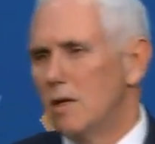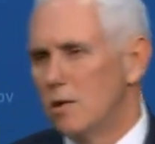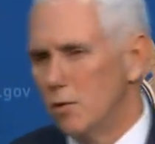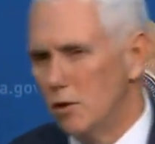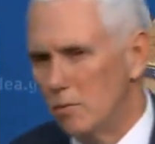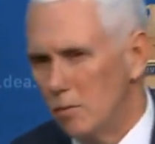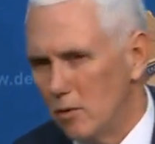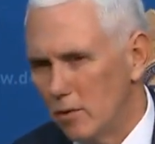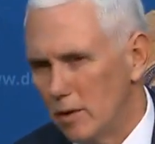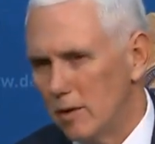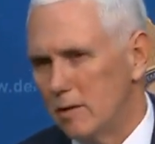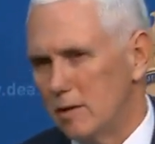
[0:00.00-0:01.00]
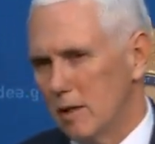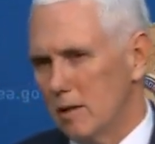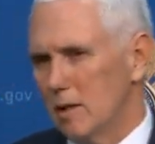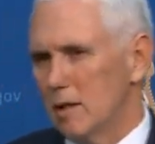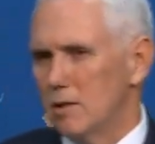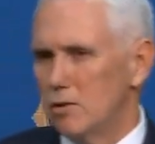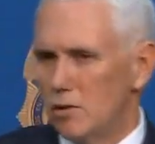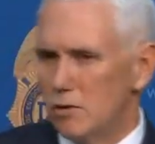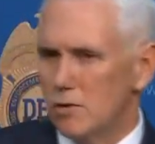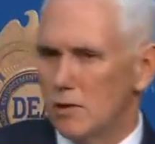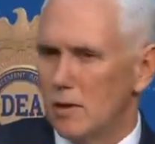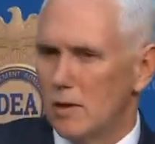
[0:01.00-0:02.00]
that we deploy
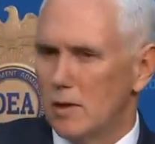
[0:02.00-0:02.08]
technologies.